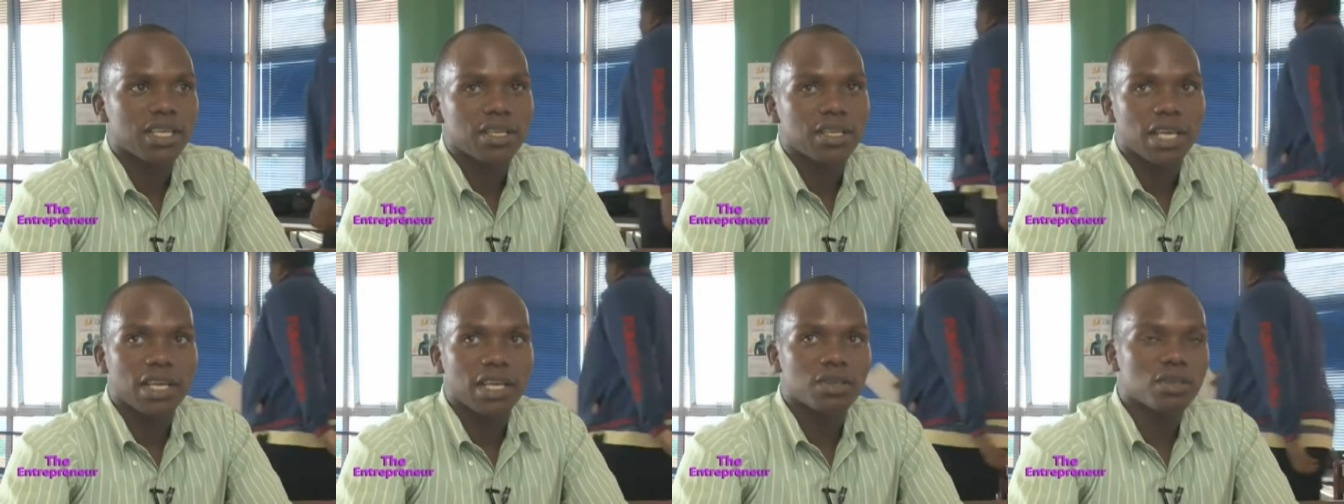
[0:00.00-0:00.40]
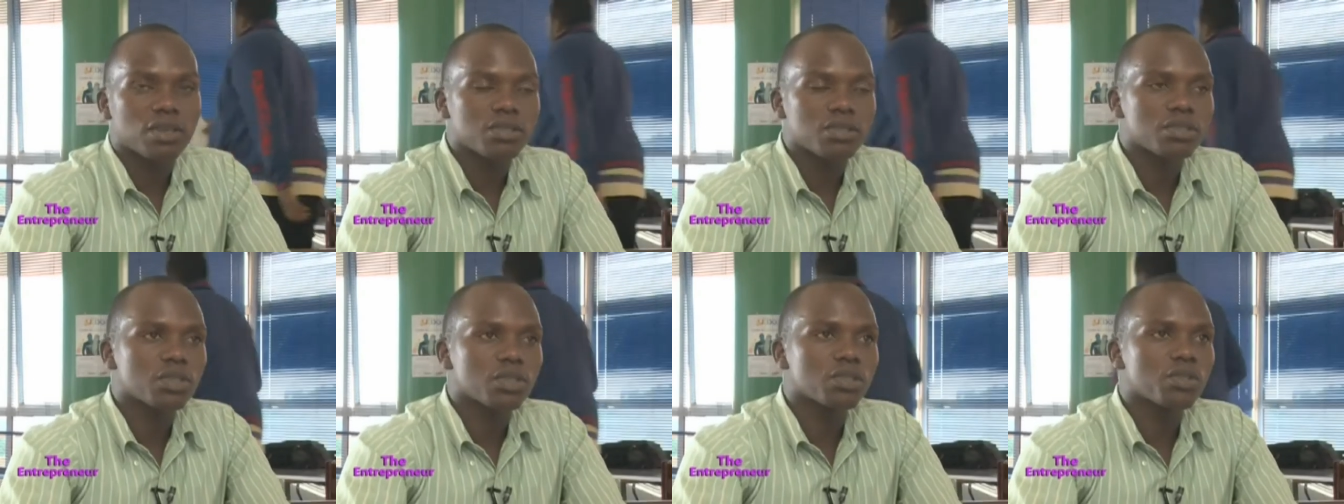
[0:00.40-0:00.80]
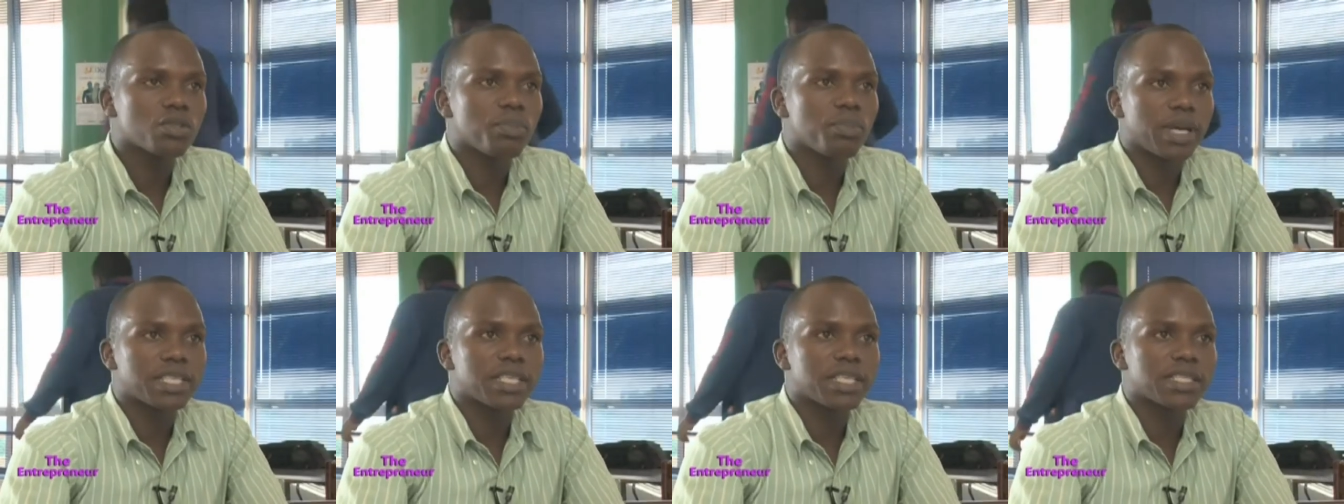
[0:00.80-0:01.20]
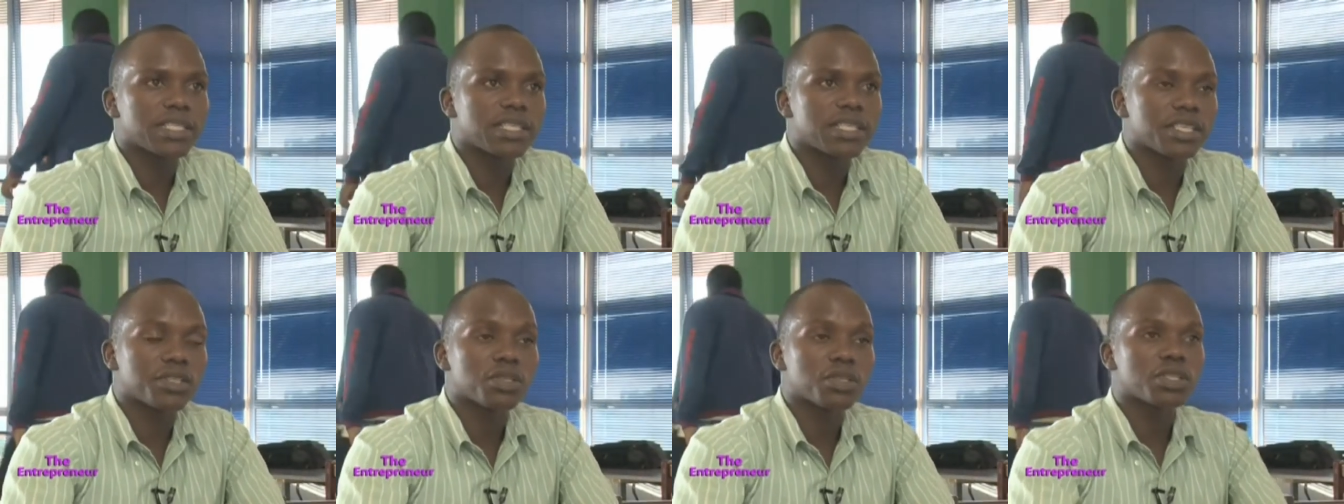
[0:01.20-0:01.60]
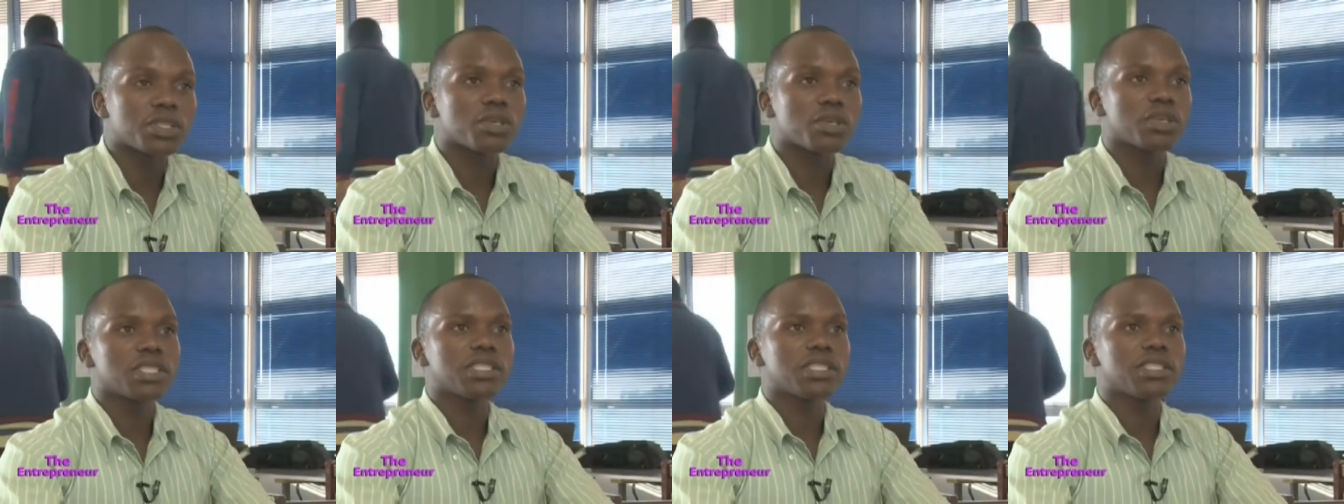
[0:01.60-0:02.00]
And also to purchase a short
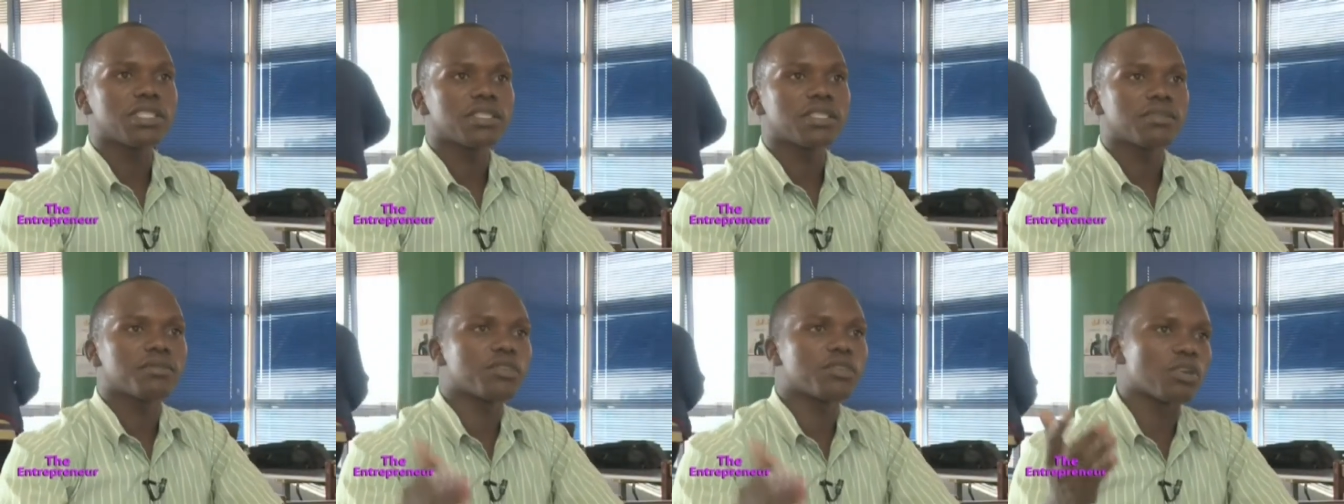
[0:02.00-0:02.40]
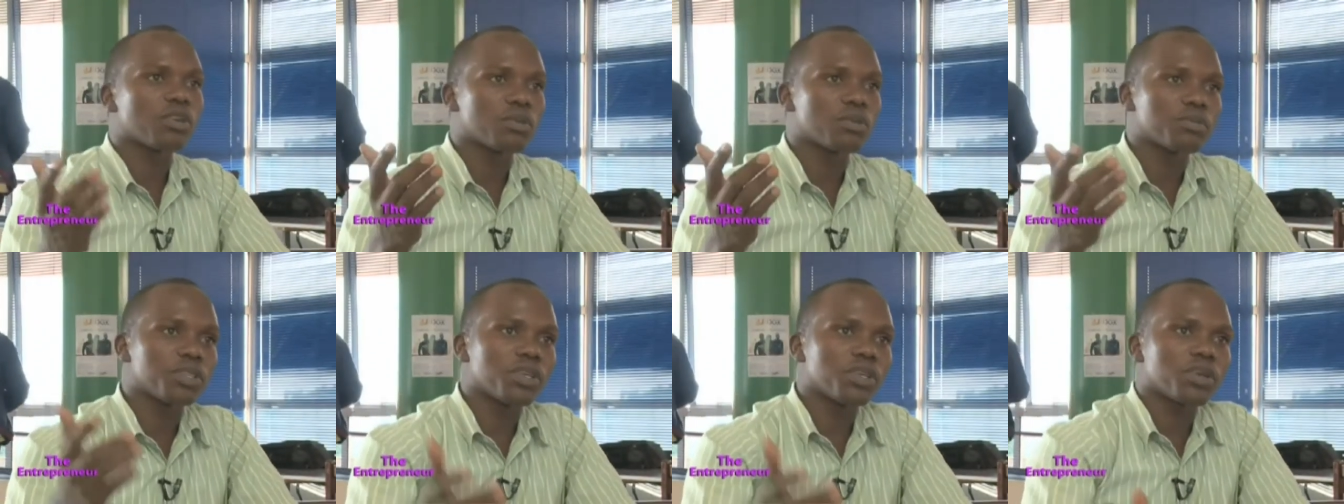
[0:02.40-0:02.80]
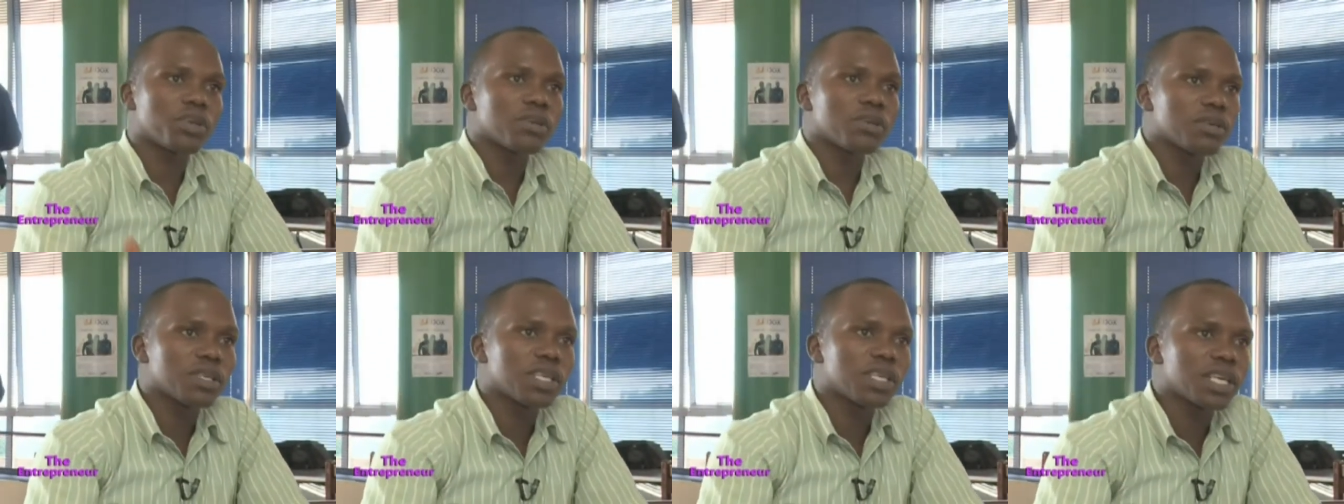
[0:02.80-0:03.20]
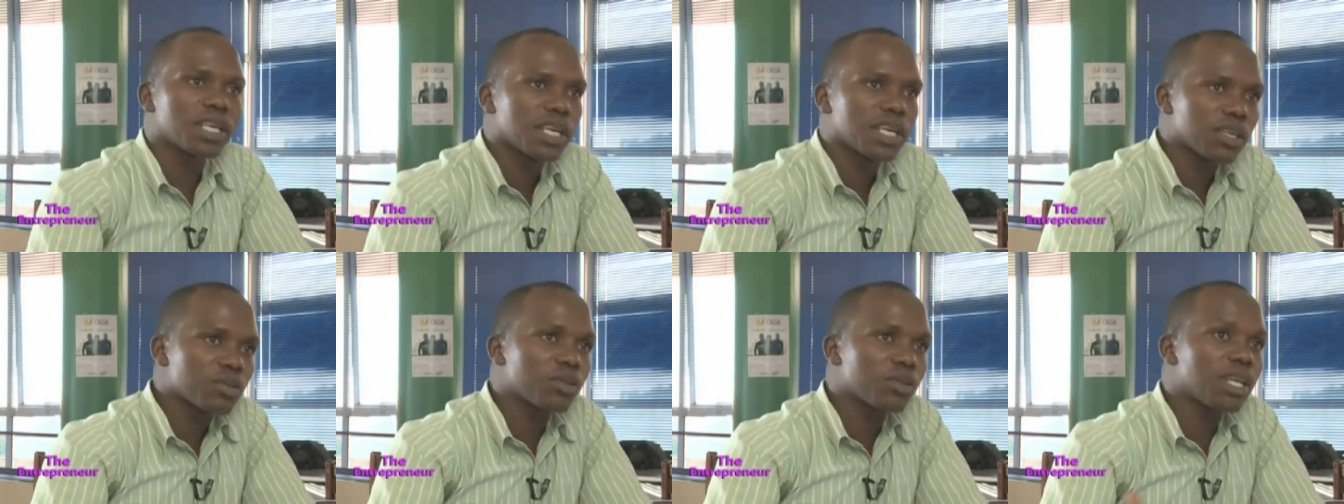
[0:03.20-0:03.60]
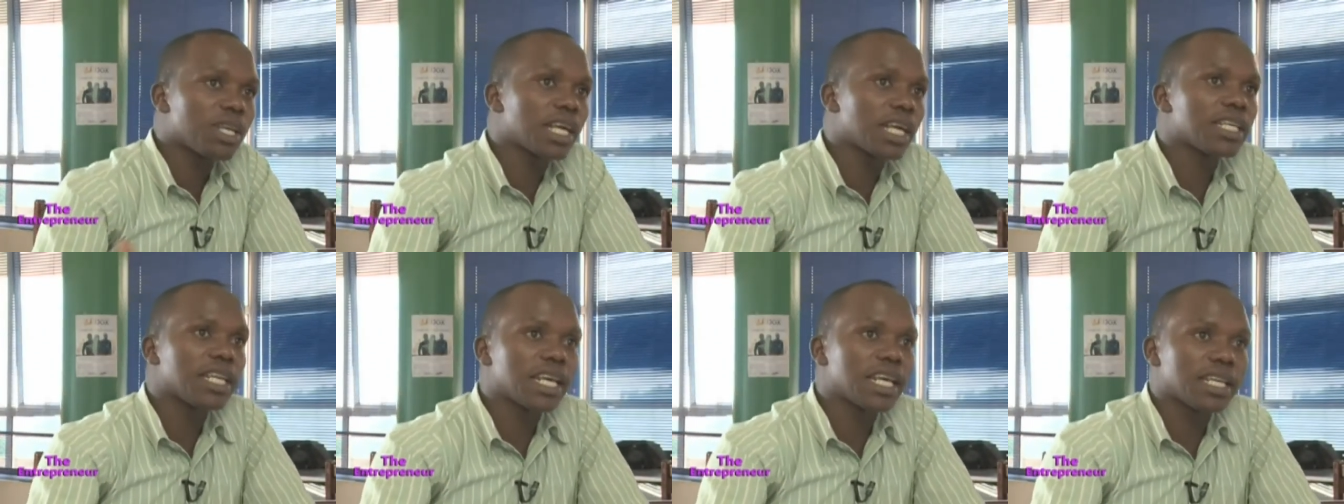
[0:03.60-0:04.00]
code from Yo to
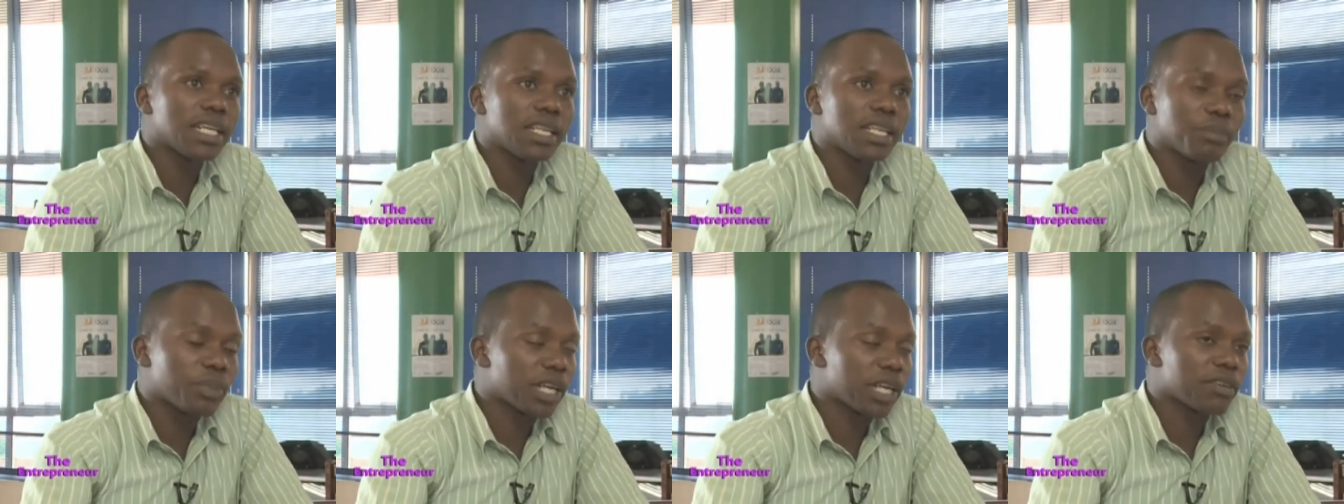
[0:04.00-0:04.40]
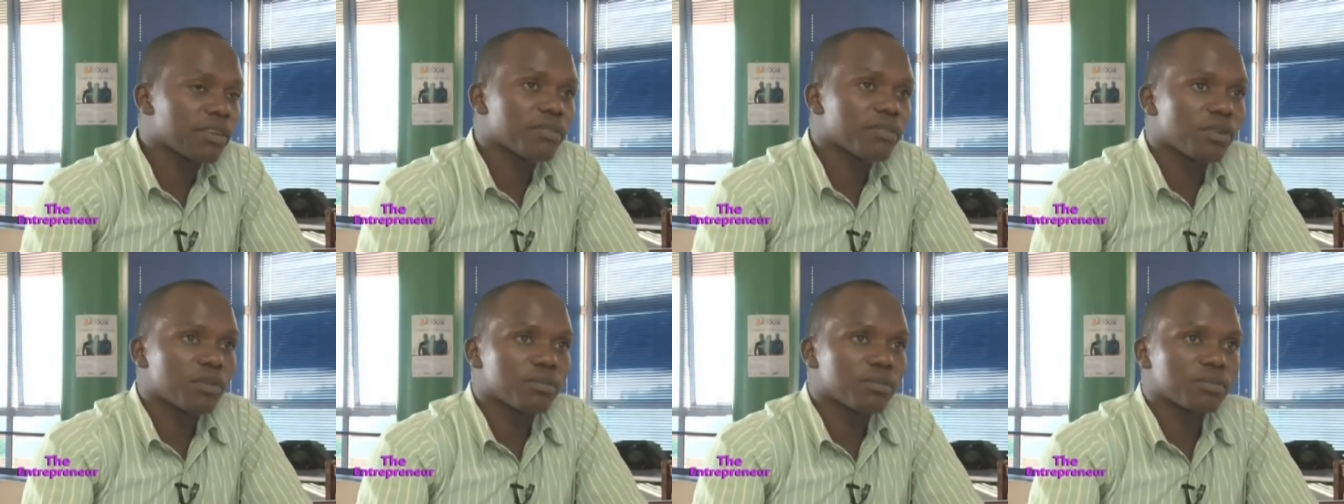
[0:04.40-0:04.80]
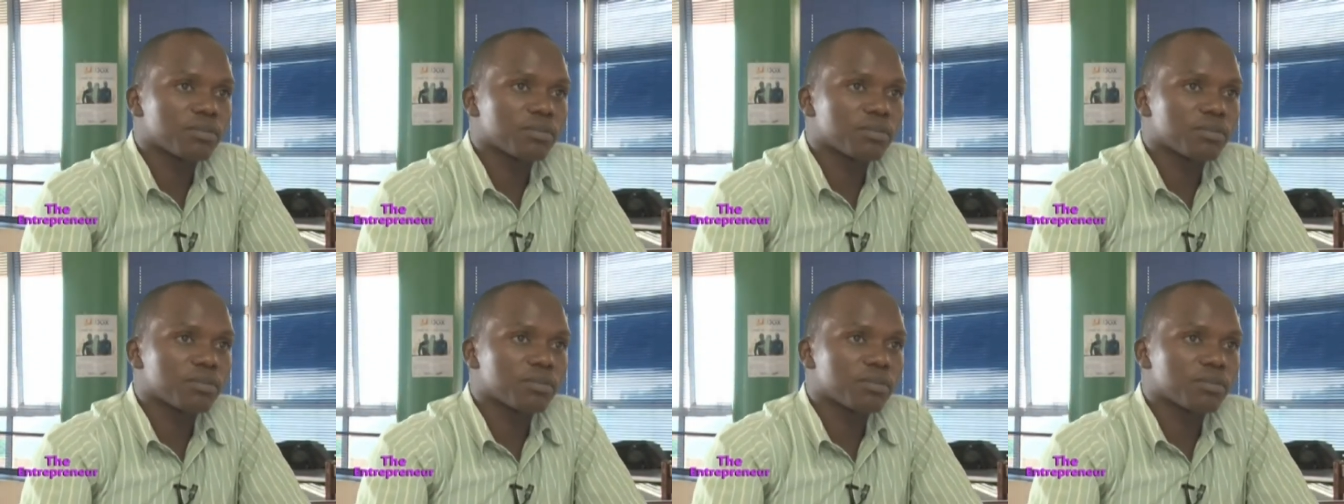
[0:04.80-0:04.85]
learn the platform.